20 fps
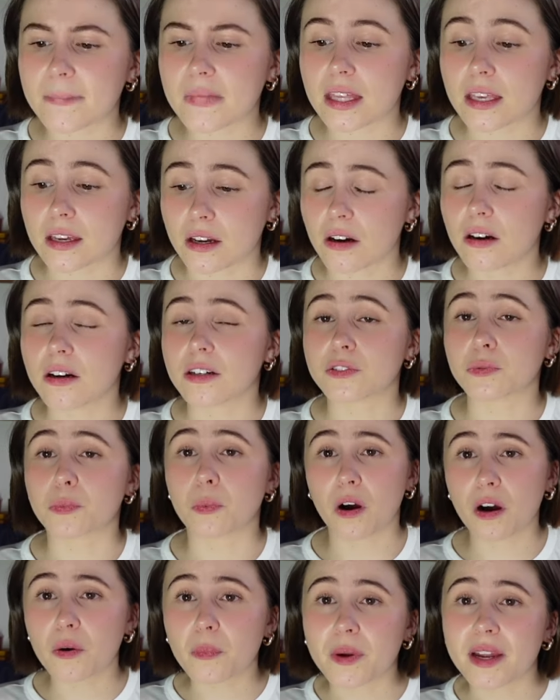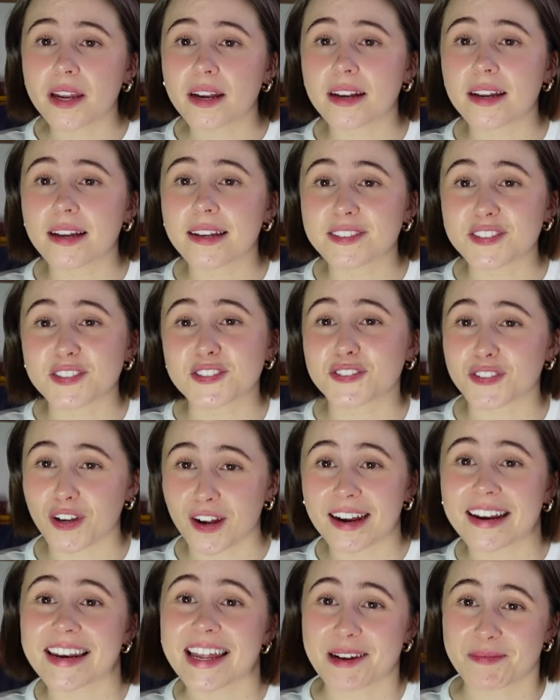God, what a way to start
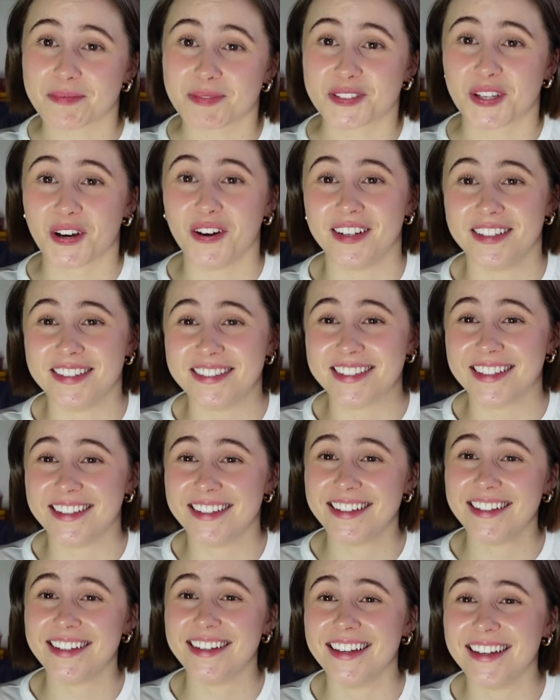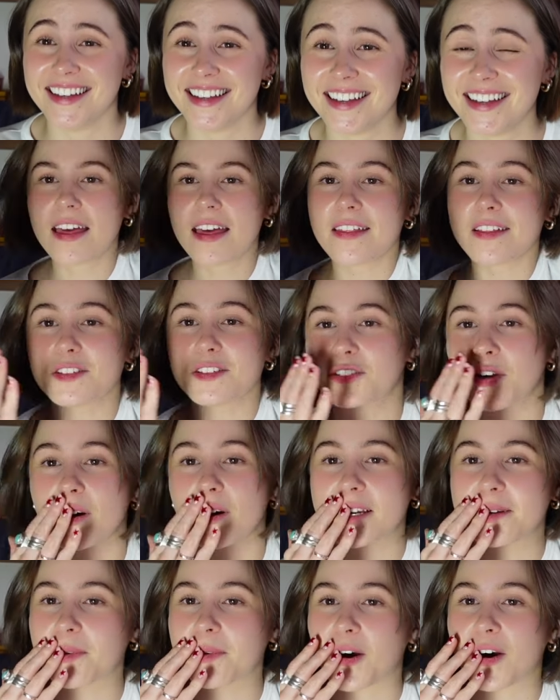an episode. Talking
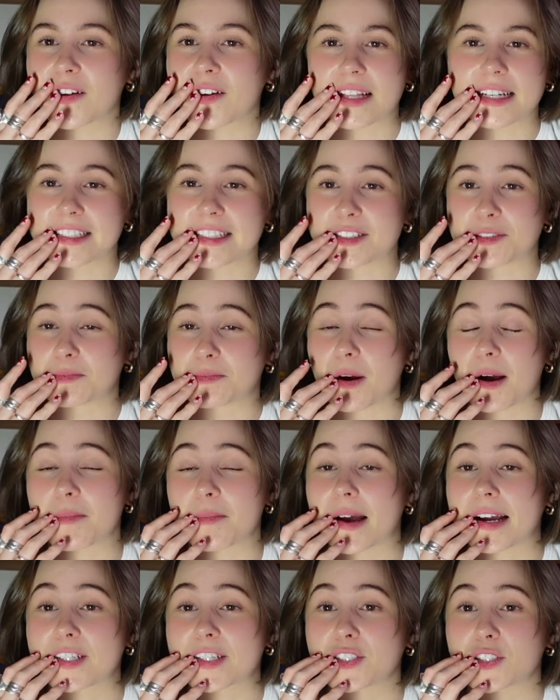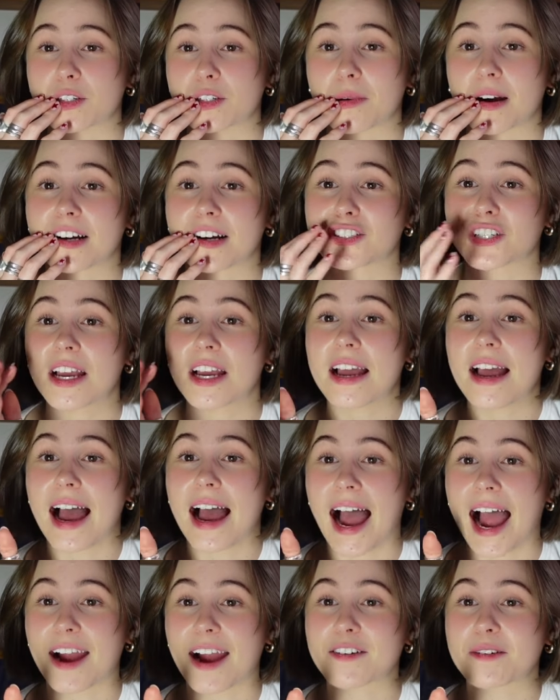about all this has brought back so much.
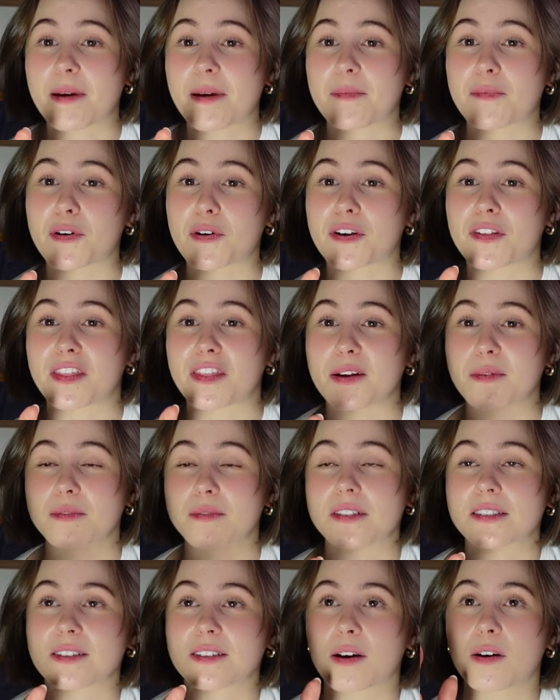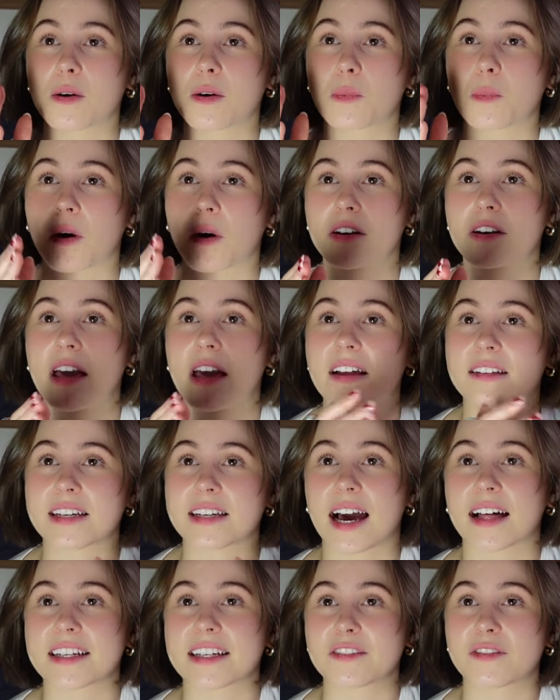I remember there was one
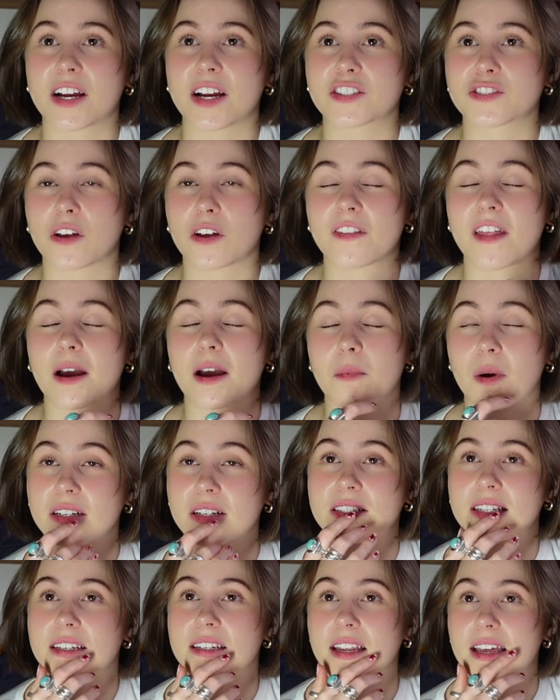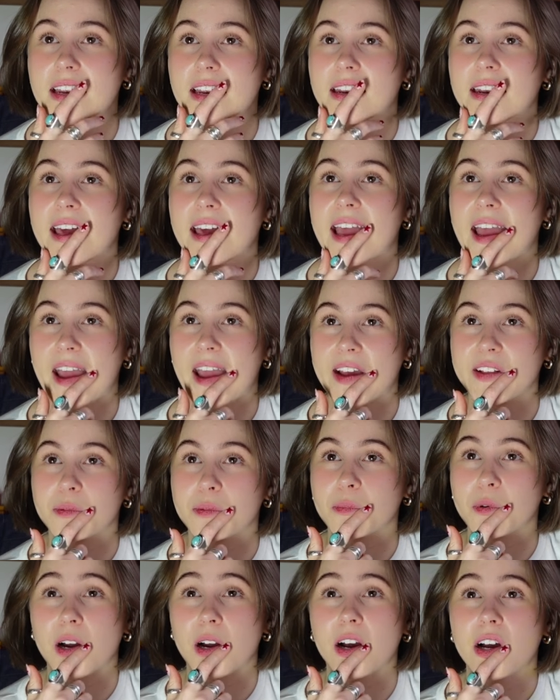Italian restaurant that I worked in
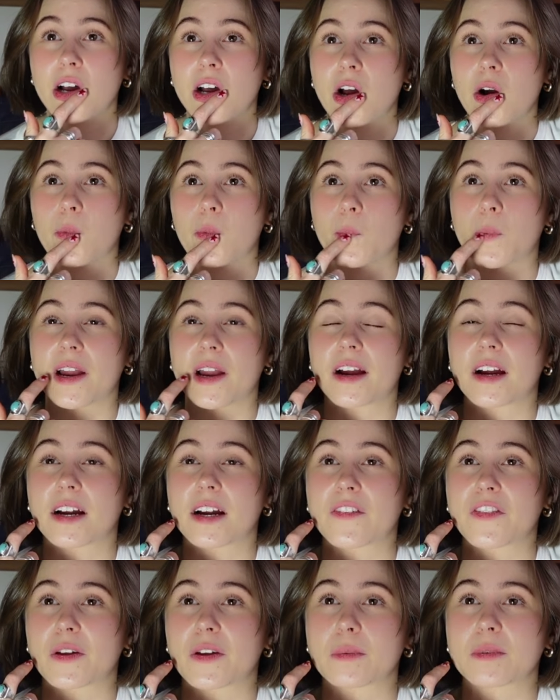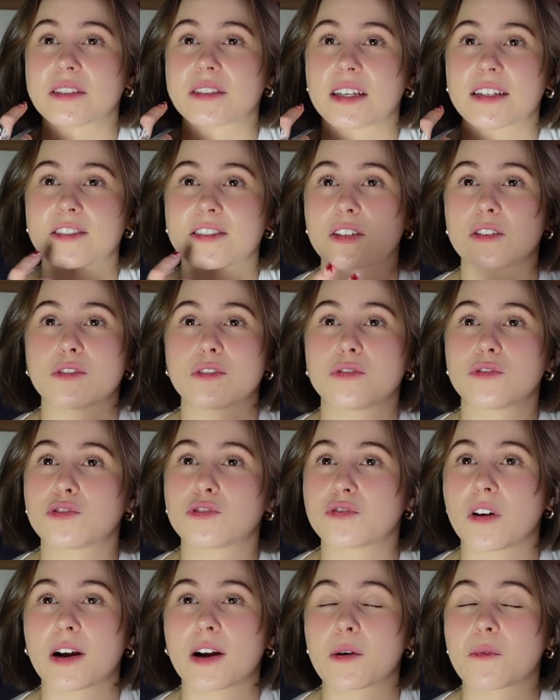Edinburgh where there was this
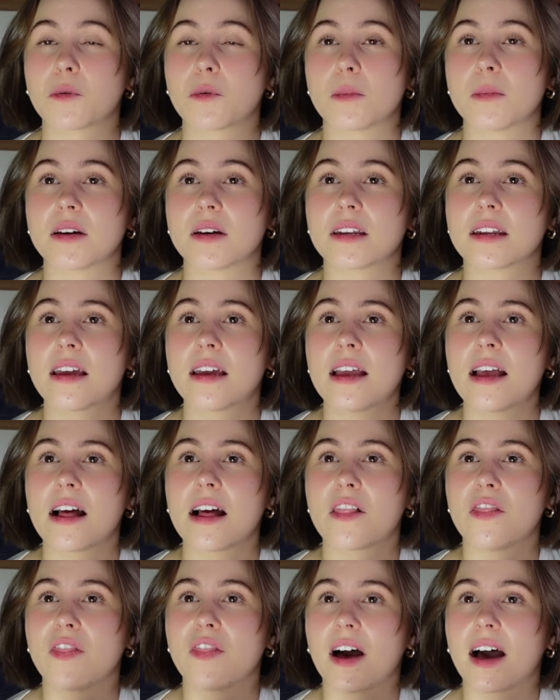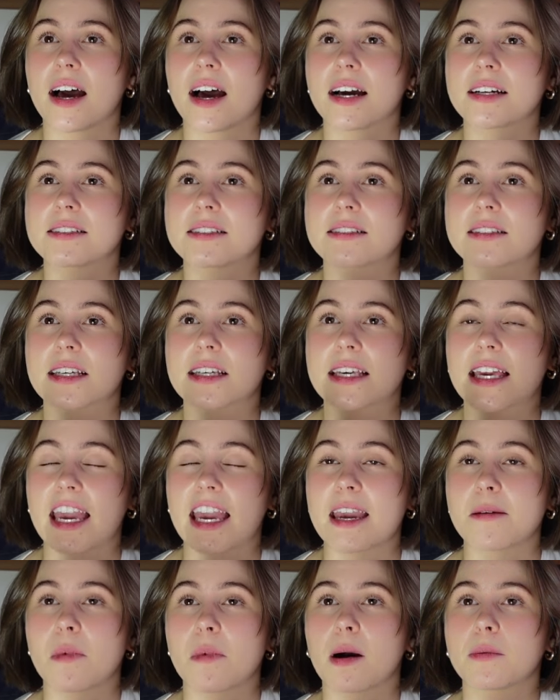drunk woman that
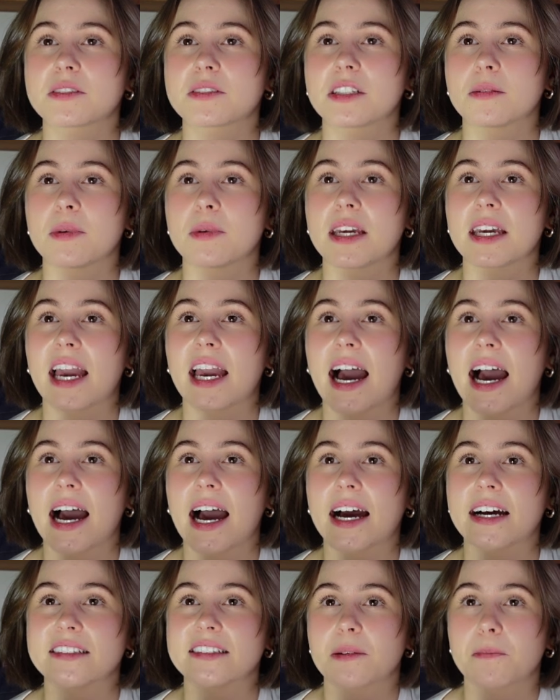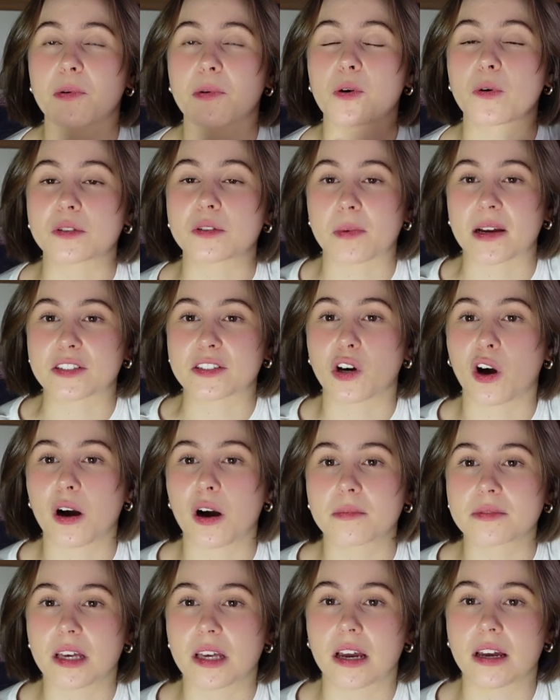came up to me and pulled my top
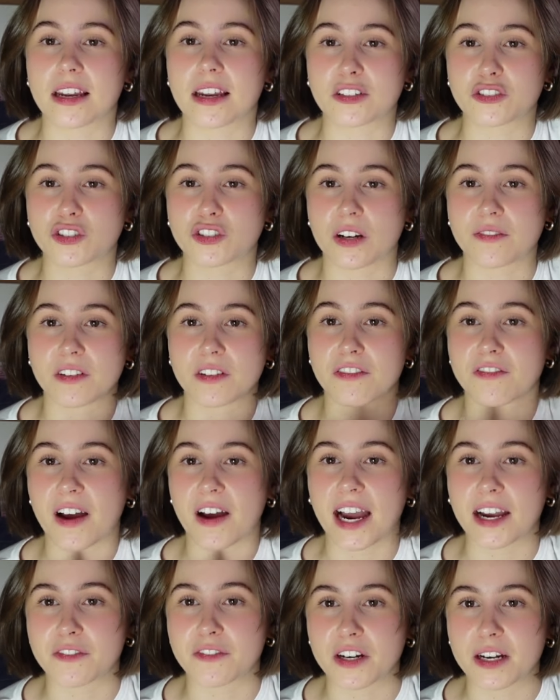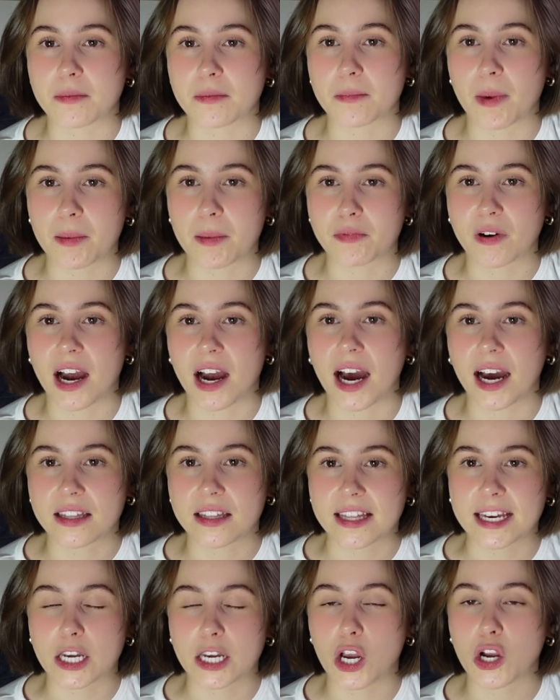down and shoved a fiver in my bra and
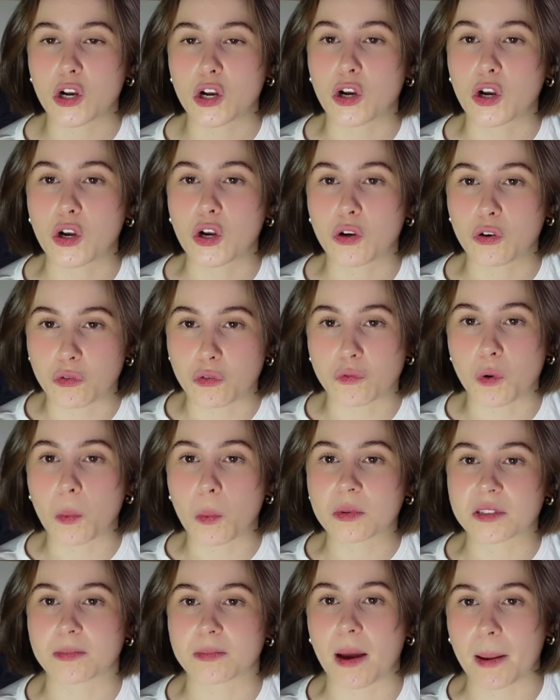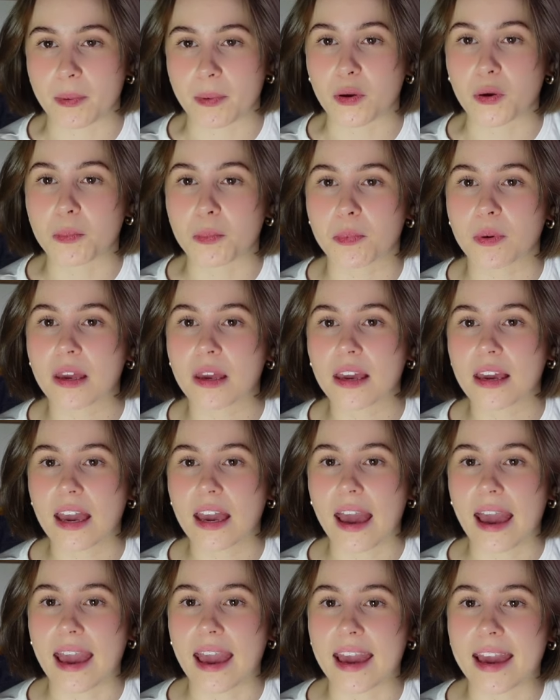like groped my boob
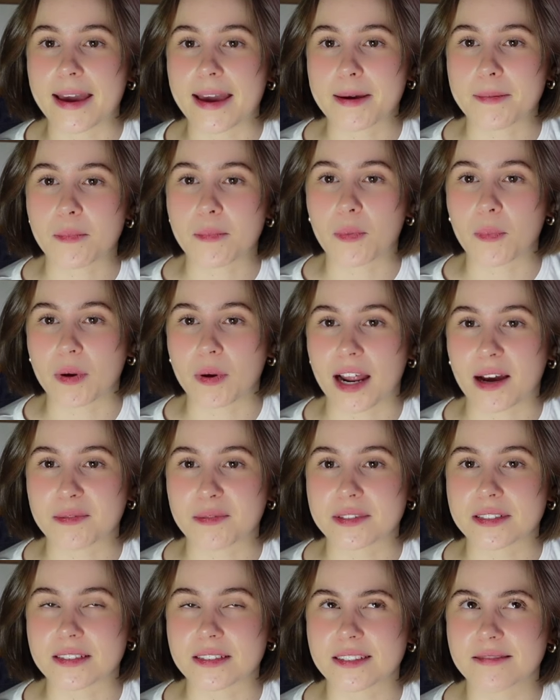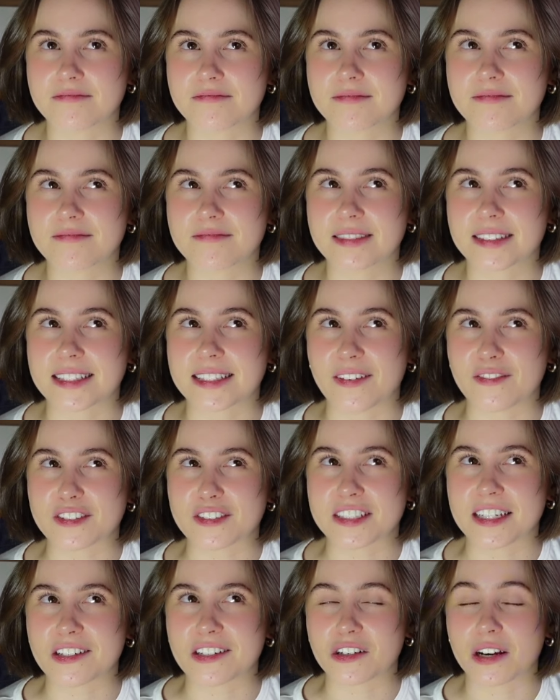when I was
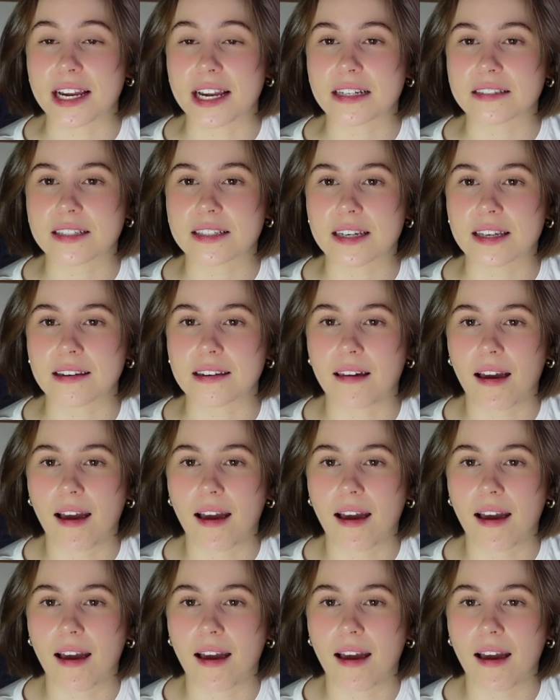17 or 18.